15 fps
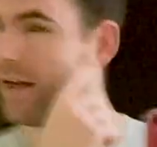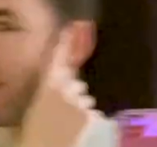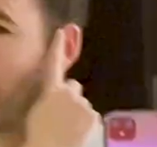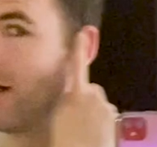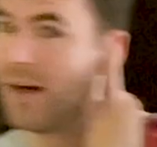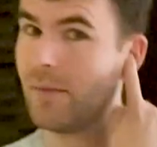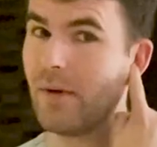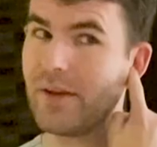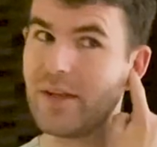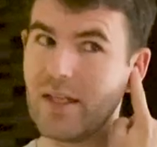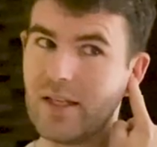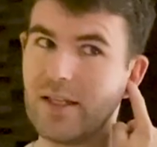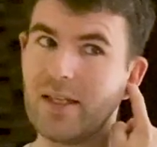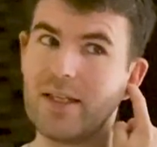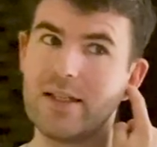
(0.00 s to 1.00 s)
Um, I
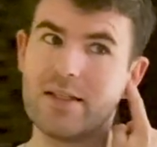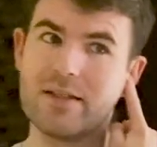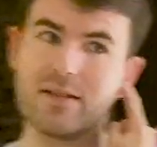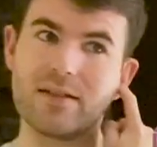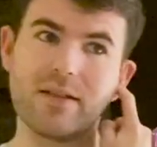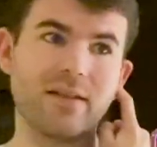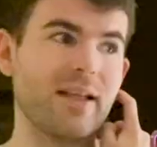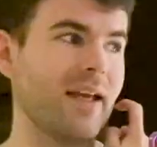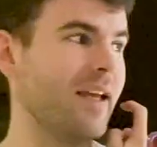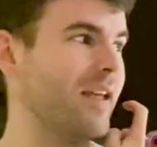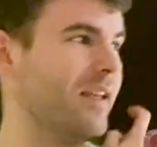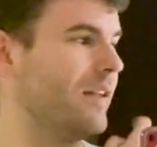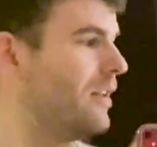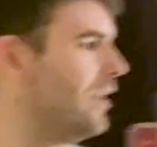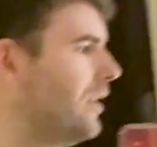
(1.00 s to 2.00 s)
think it is today the